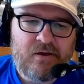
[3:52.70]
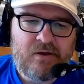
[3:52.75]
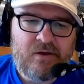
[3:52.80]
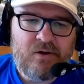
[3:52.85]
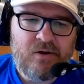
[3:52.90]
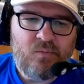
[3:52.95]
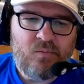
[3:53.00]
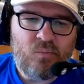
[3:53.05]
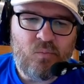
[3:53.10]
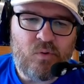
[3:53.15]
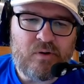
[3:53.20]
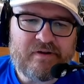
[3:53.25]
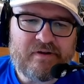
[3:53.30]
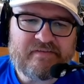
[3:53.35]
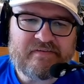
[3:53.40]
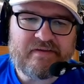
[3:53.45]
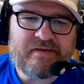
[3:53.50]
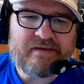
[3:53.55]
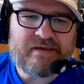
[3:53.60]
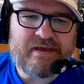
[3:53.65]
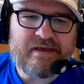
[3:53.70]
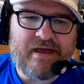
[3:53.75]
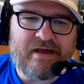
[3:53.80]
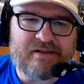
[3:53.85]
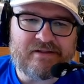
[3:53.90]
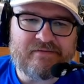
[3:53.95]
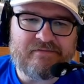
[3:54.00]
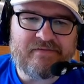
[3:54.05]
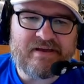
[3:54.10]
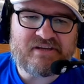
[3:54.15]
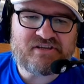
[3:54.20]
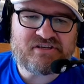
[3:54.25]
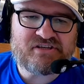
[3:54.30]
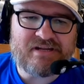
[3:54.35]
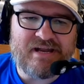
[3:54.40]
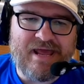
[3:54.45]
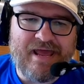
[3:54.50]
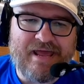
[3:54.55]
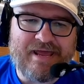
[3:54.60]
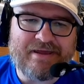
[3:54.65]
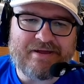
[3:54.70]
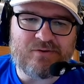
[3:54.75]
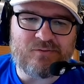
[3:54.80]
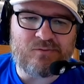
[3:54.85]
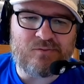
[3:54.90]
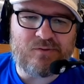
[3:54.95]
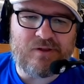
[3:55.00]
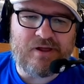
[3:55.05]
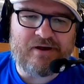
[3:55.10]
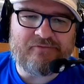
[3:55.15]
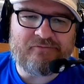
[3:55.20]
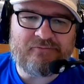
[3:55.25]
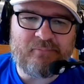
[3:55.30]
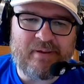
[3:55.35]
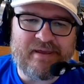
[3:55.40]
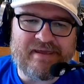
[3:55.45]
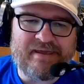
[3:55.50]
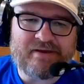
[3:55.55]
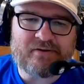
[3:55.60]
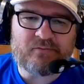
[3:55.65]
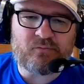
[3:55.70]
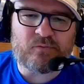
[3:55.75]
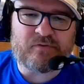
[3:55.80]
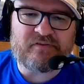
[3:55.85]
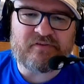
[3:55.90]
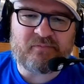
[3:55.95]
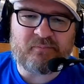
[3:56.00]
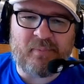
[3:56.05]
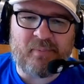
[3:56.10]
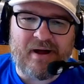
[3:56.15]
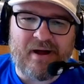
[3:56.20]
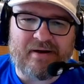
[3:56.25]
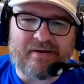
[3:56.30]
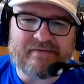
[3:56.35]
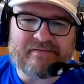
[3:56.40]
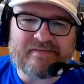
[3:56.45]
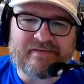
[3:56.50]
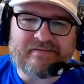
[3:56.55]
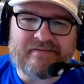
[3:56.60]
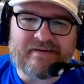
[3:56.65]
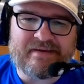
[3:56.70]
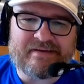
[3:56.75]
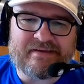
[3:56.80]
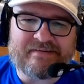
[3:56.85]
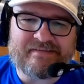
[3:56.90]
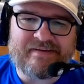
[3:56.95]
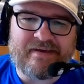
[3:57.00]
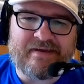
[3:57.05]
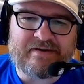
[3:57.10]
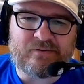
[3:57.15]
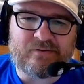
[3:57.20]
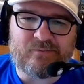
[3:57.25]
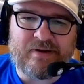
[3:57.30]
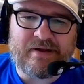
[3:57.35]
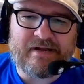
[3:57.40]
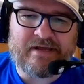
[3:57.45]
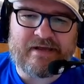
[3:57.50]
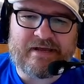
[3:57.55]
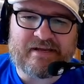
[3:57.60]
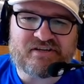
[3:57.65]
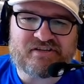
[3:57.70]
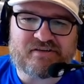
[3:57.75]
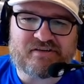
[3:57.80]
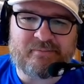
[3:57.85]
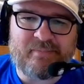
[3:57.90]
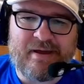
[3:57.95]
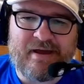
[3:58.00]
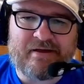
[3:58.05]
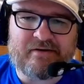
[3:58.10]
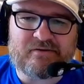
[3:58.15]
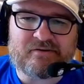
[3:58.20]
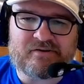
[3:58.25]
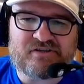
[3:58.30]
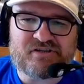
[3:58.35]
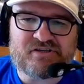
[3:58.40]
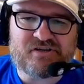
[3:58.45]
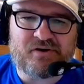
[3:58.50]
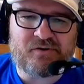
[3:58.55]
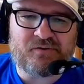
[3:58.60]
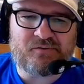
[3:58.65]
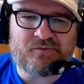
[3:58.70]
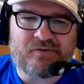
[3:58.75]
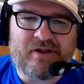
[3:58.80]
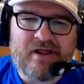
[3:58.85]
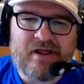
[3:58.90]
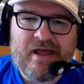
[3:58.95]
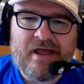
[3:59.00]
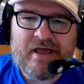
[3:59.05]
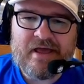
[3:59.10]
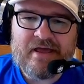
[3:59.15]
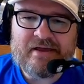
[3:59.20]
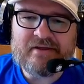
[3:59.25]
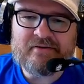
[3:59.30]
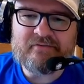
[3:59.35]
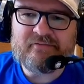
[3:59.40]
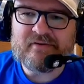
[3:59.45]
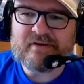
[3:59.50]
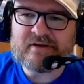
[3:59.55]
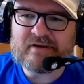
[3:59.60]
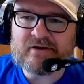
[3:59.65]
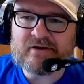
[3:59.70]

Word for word: What is the elevation angle of peak response in the antenna radiation pattern shown in figure